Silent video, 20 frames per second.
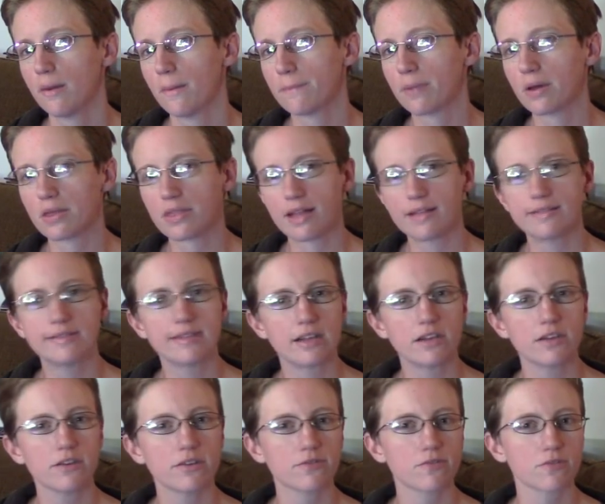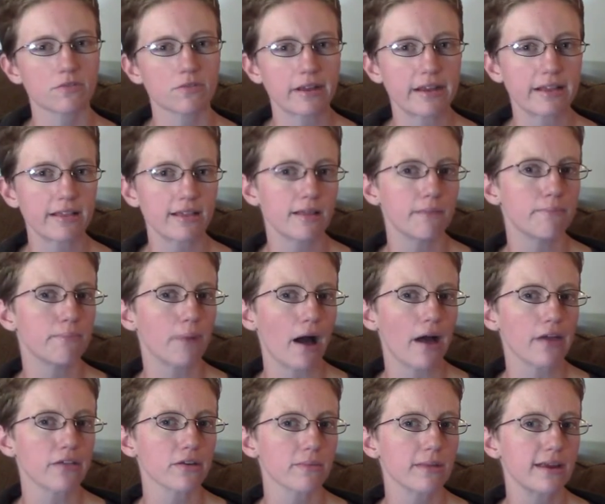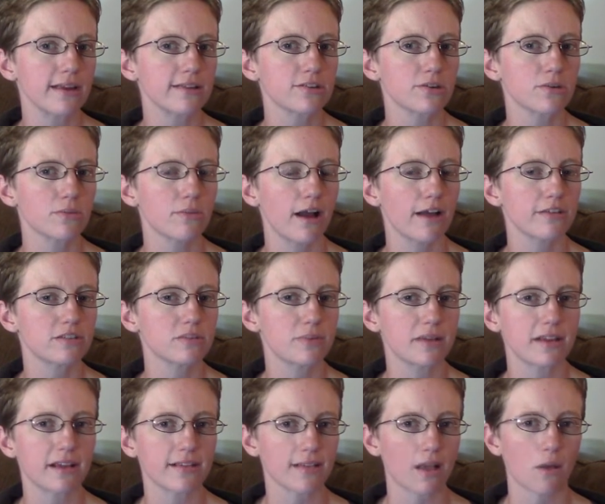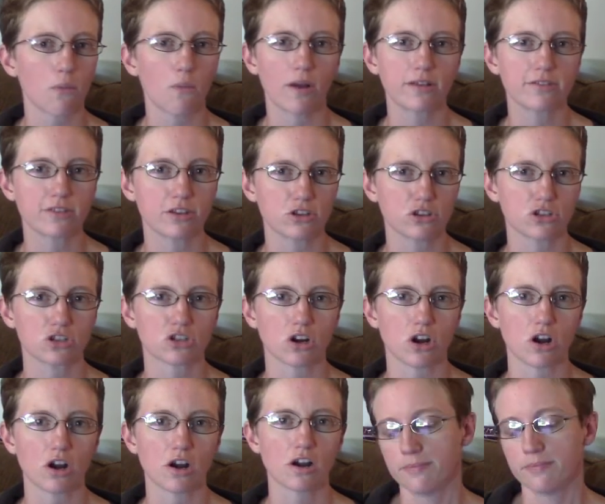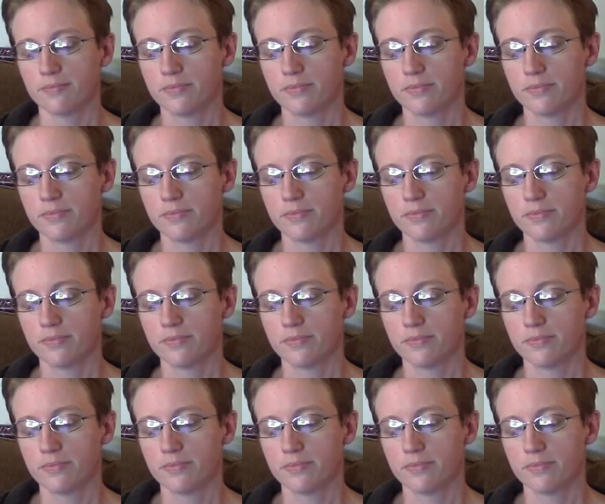but that didn't really bother me too much because I wasn't sure.